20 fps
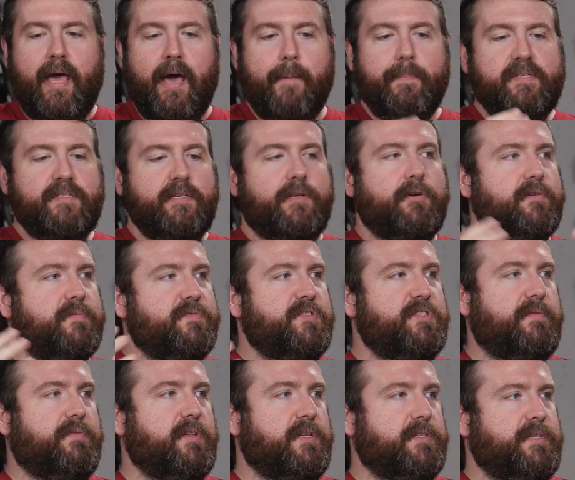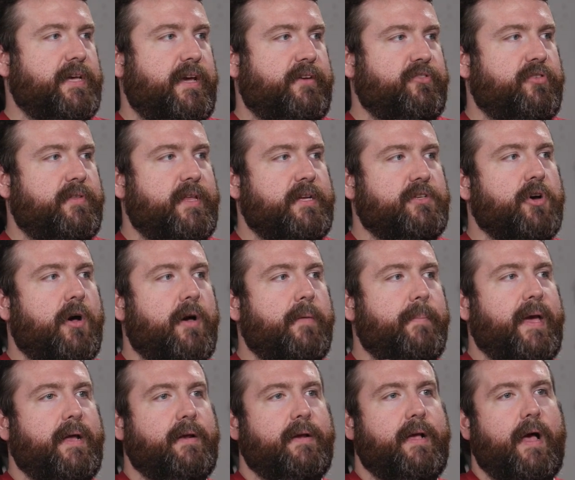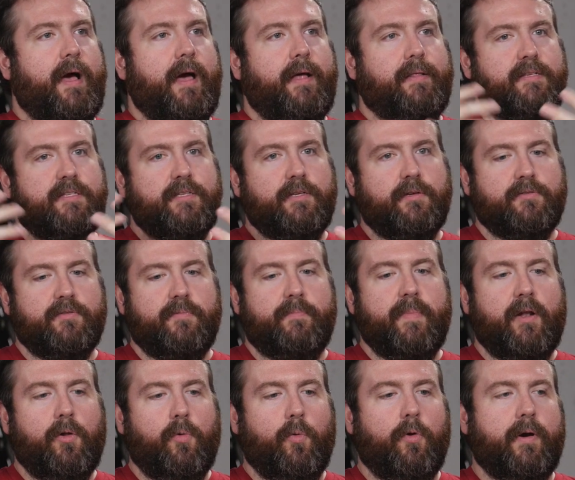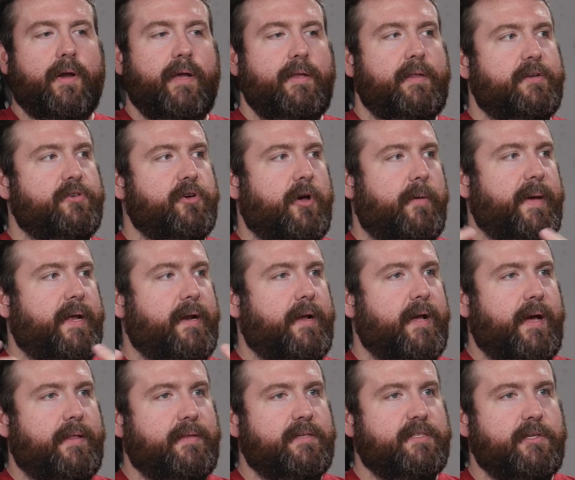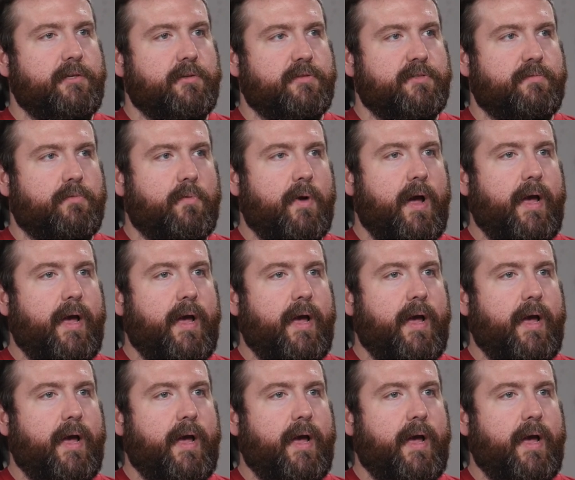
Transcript: epicenter of civilization. They taught mankind the skills of metalworking. They taught mankind the skills of